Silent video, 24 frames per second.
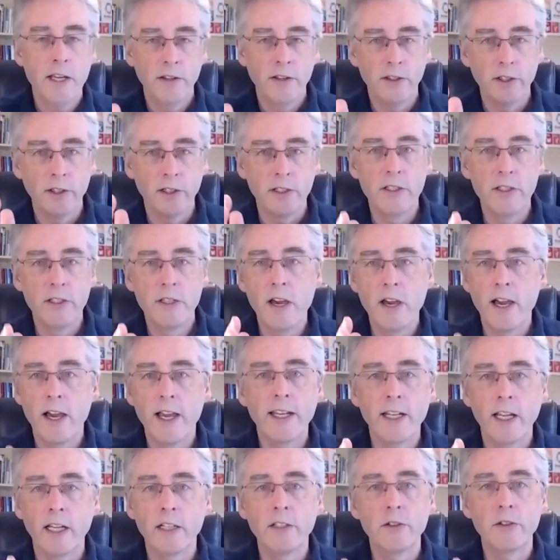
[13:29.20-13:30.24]
that
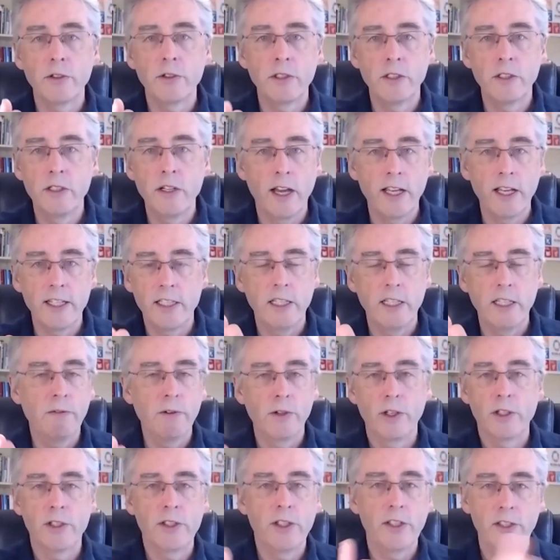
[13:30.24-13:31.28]
990
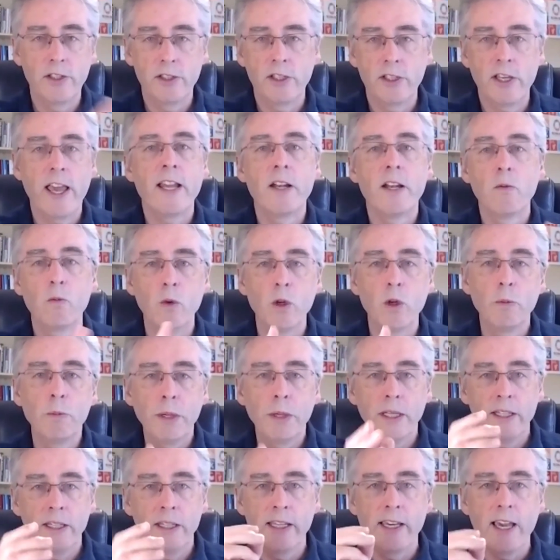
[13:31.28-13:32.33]
versus 10 will
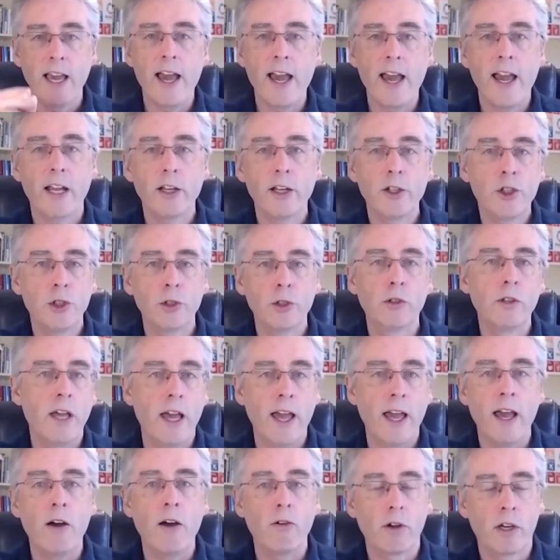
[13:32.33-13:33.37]
be the actual
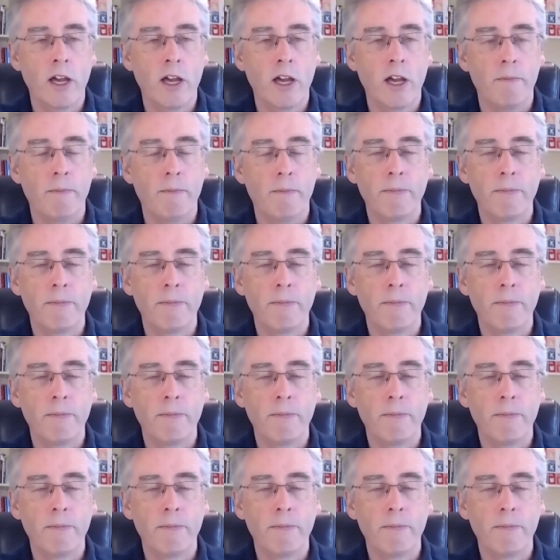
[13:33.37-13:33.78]
outcome.